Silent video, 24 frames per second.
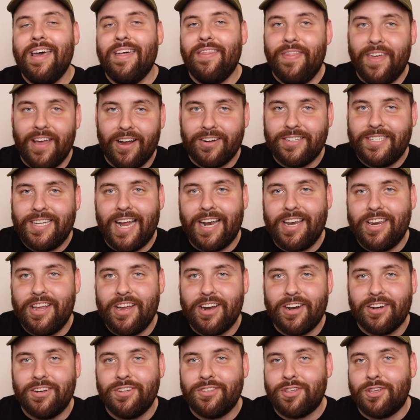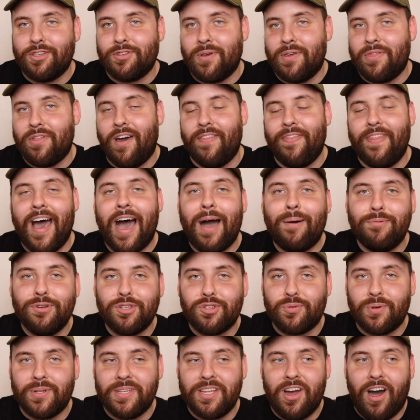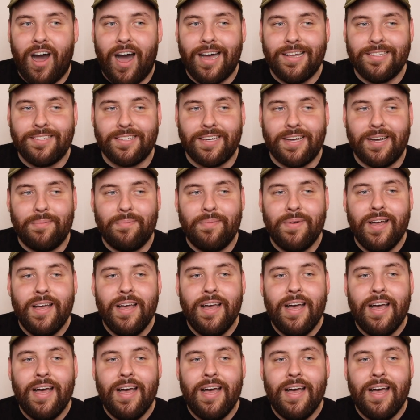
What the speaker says: their 10 years. So I thought that was really awesome.